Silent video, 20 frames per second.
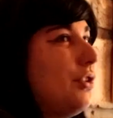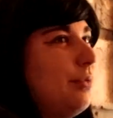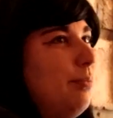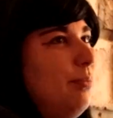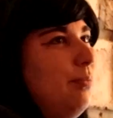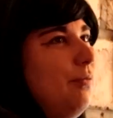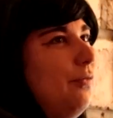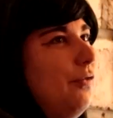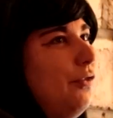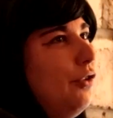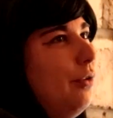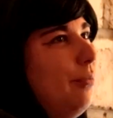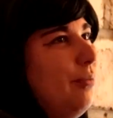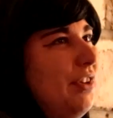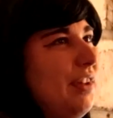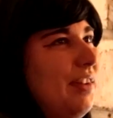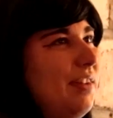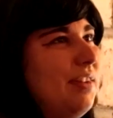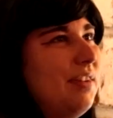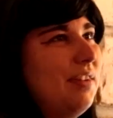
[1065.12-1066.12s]
just
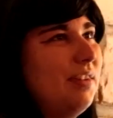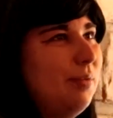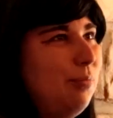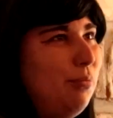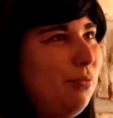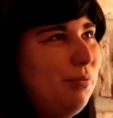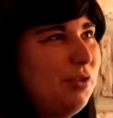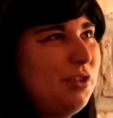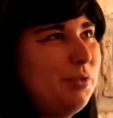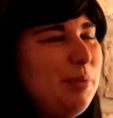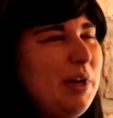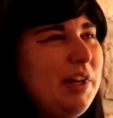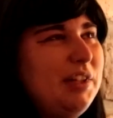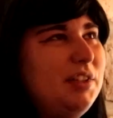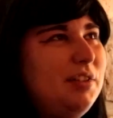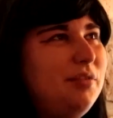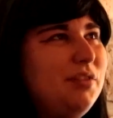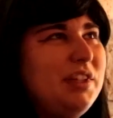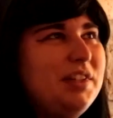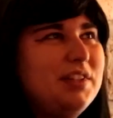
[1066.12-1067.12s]
from this
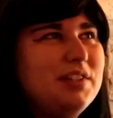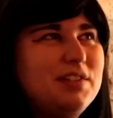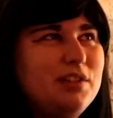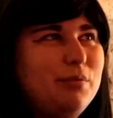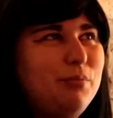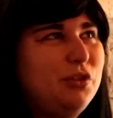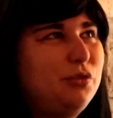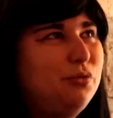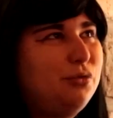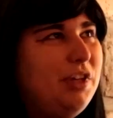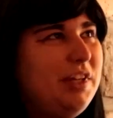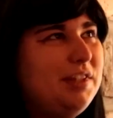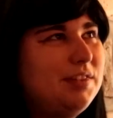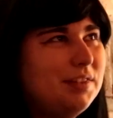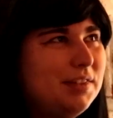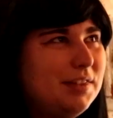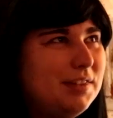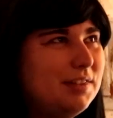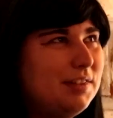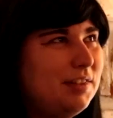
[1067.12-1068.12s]
perspective that it's a bit
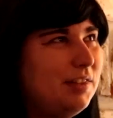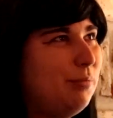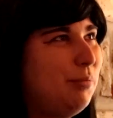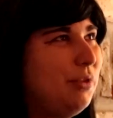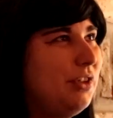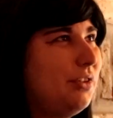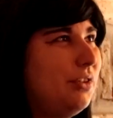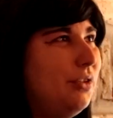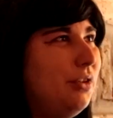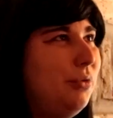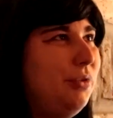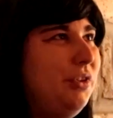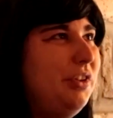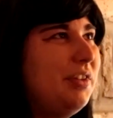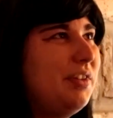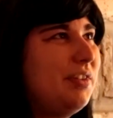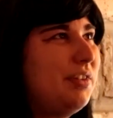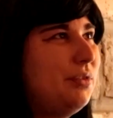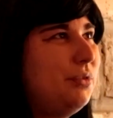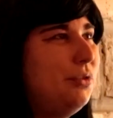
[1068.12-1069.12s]
racist and a bit
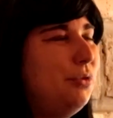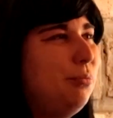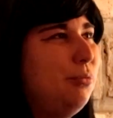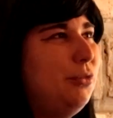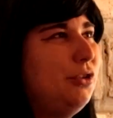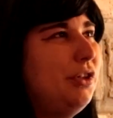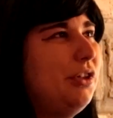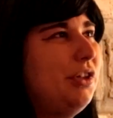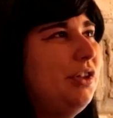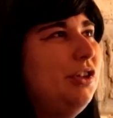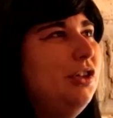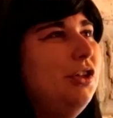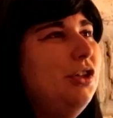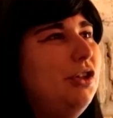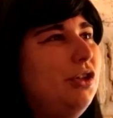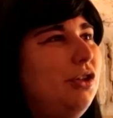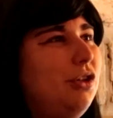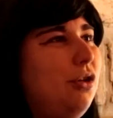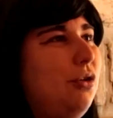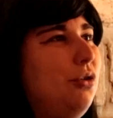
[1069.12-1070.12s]
colonialist and be like,
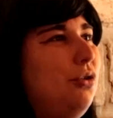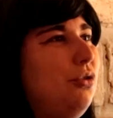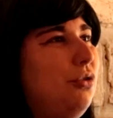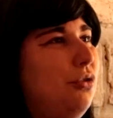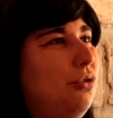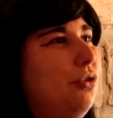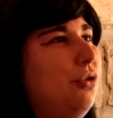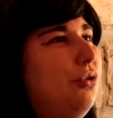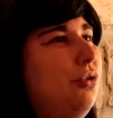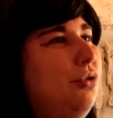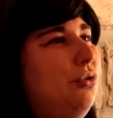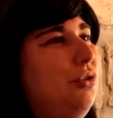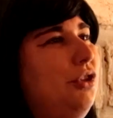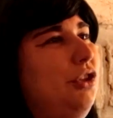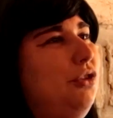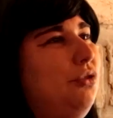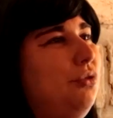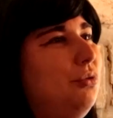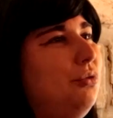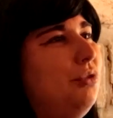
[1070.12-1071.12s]
oh, you
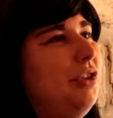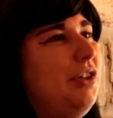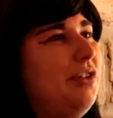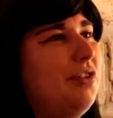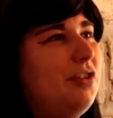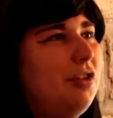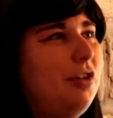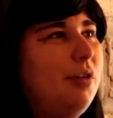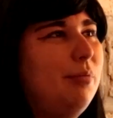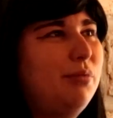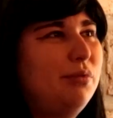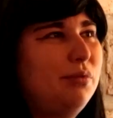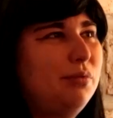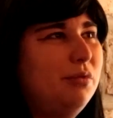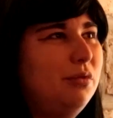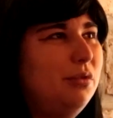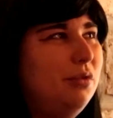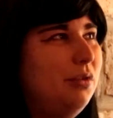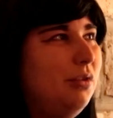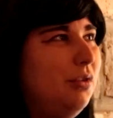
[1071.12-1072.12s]
need to like stop
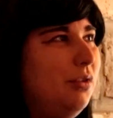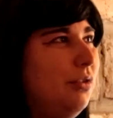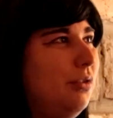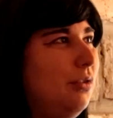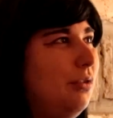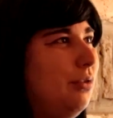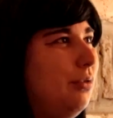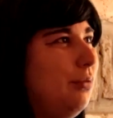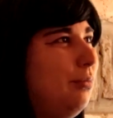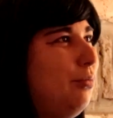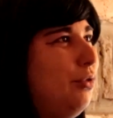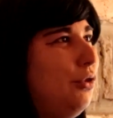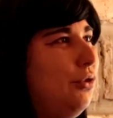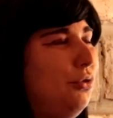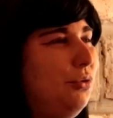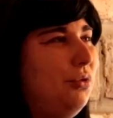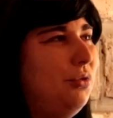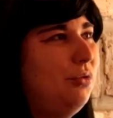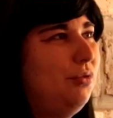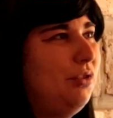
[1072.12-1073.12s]

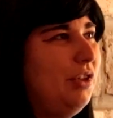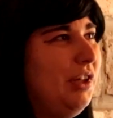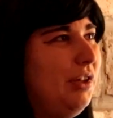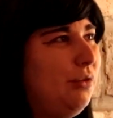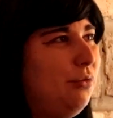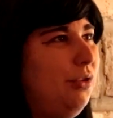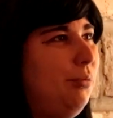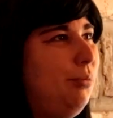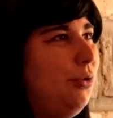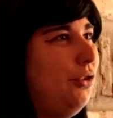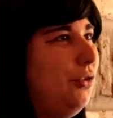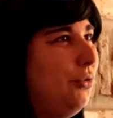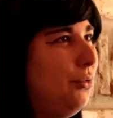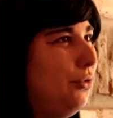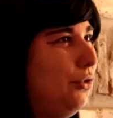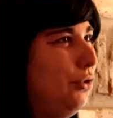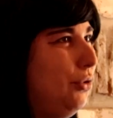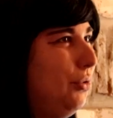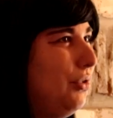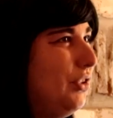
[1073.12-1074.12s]

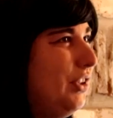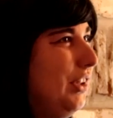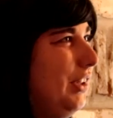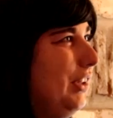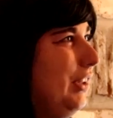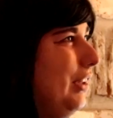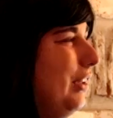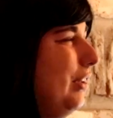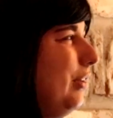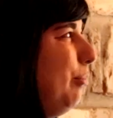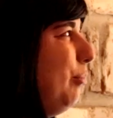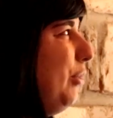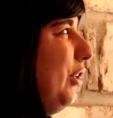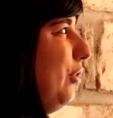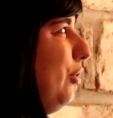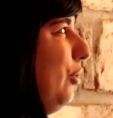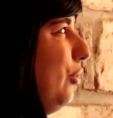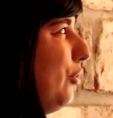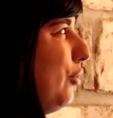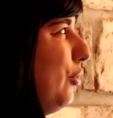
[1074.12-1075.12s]
reproducing,
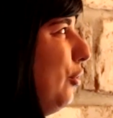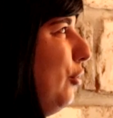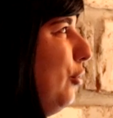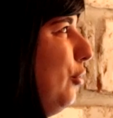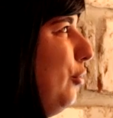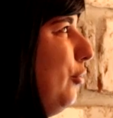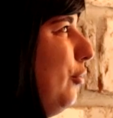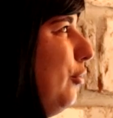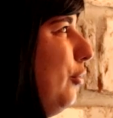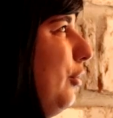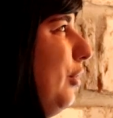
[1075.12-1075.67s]
but also